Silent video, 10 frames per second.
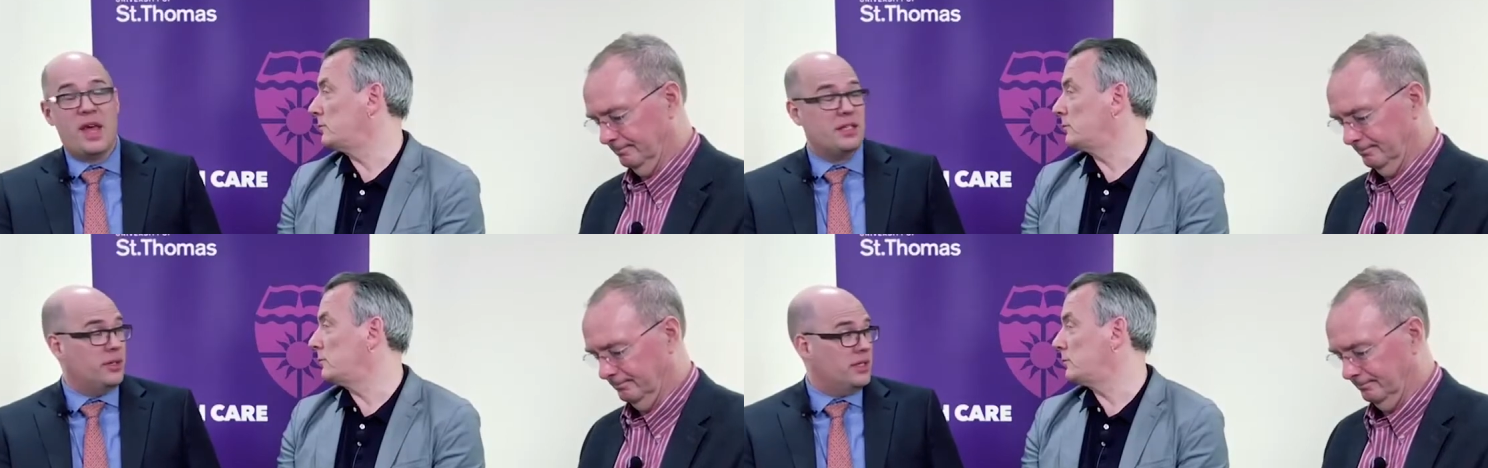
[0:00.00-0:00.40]

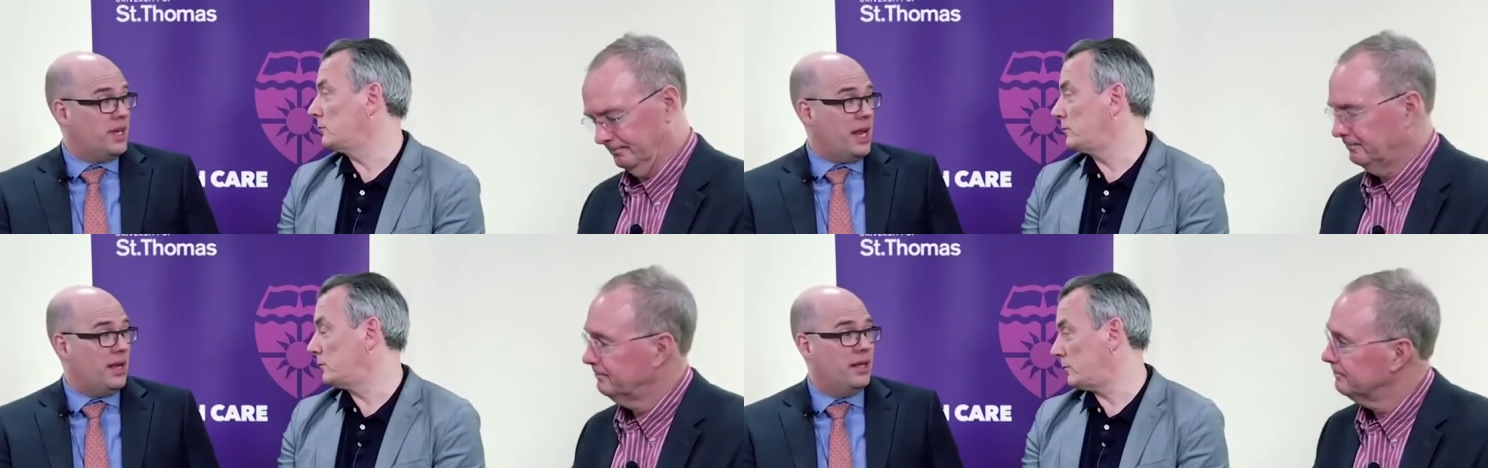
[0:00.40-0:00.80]
Speaker 1: That's here to
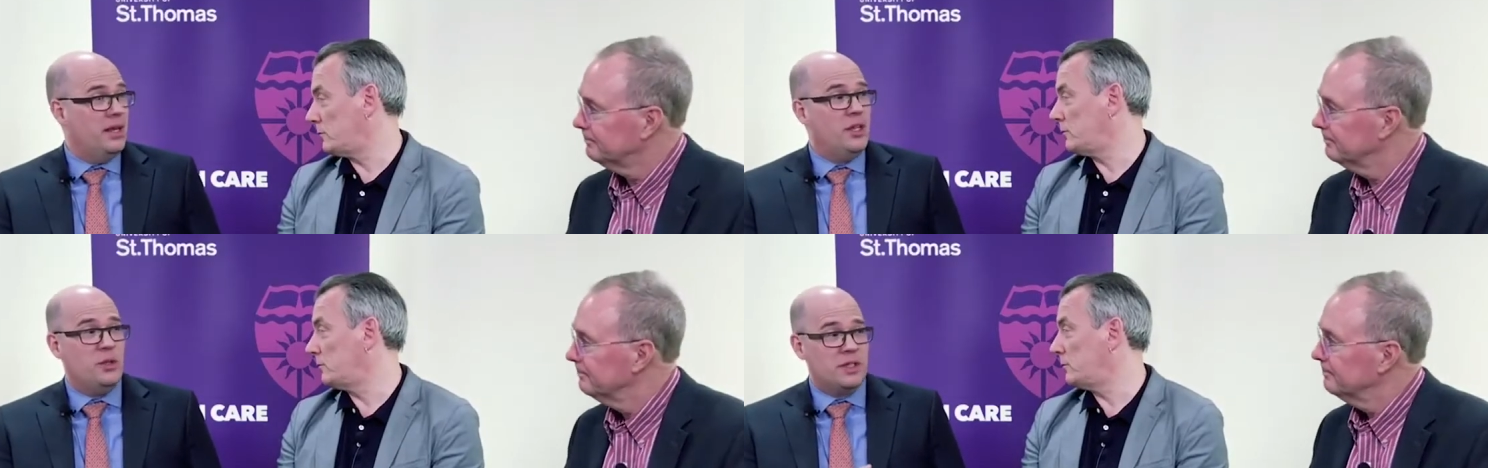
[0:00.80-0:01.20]
stay.
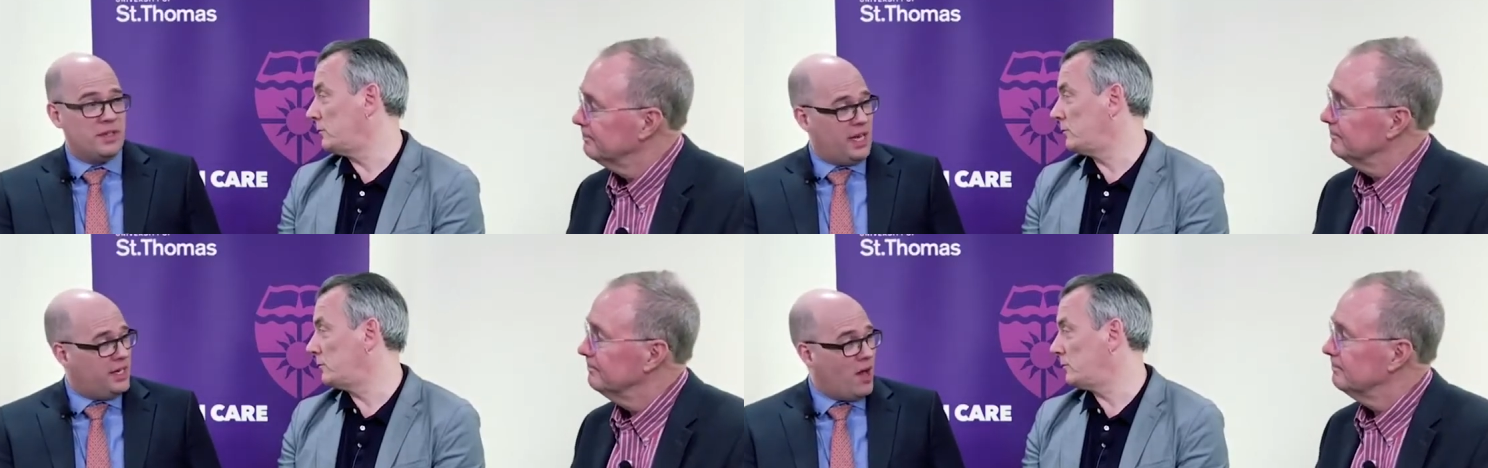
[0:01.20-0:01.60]
Mm -hmm. Use of
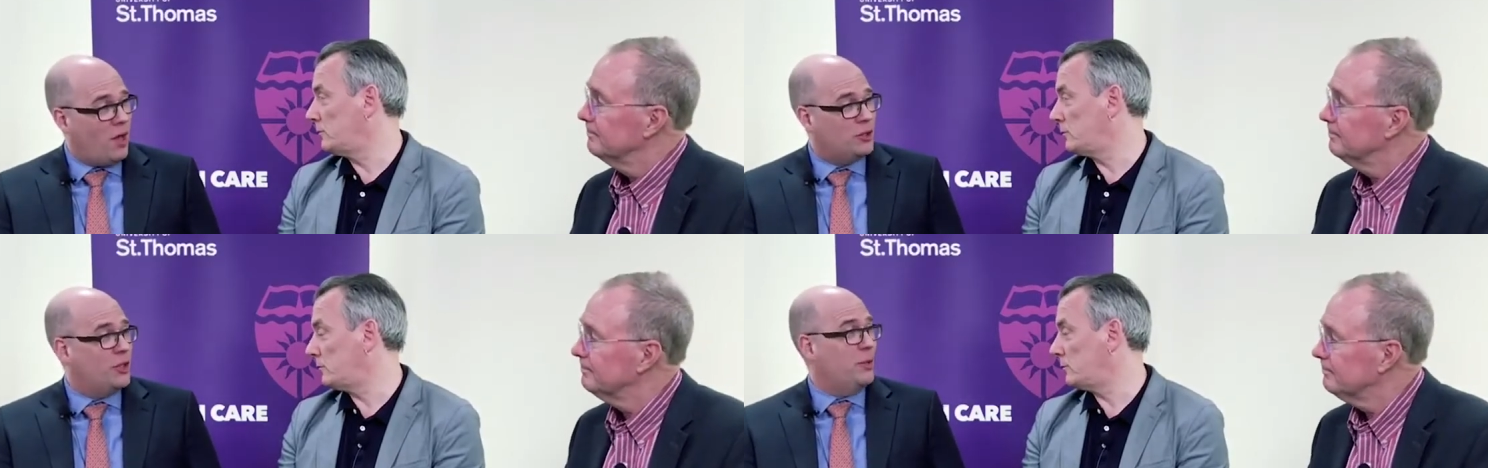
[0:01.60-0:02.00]

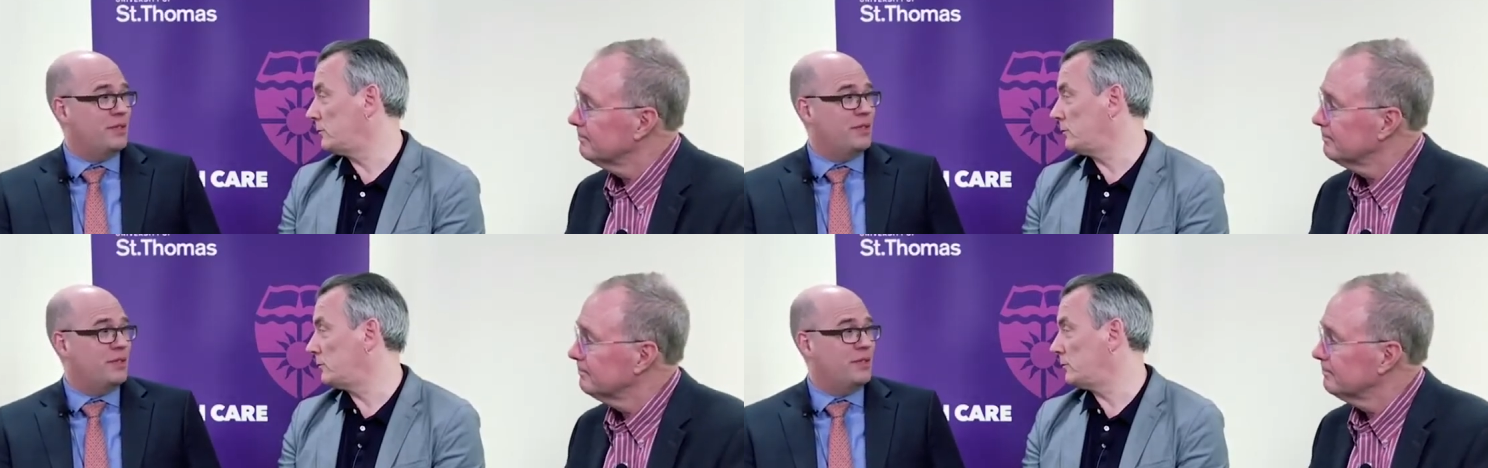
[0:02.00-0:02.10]
technology, the